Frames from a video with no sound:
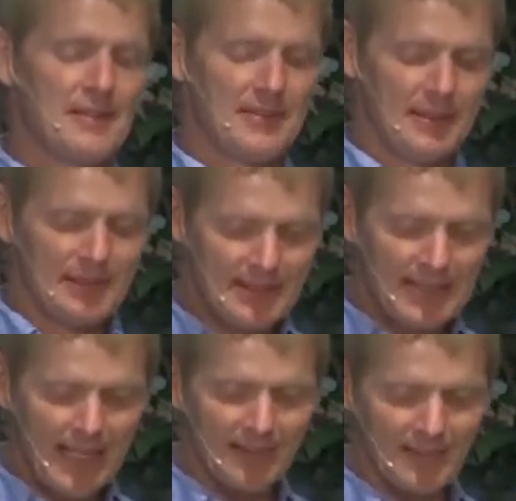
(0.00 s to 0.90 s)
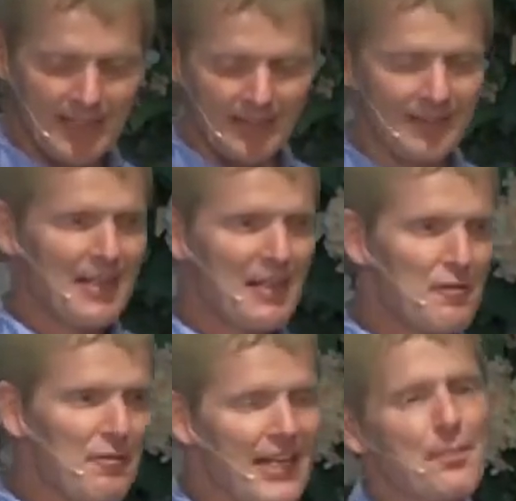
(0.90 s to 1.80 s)
Secondly,
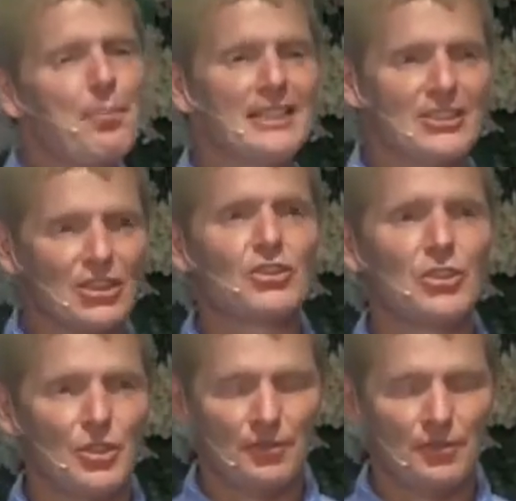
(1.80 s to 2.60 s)
find a place to serve.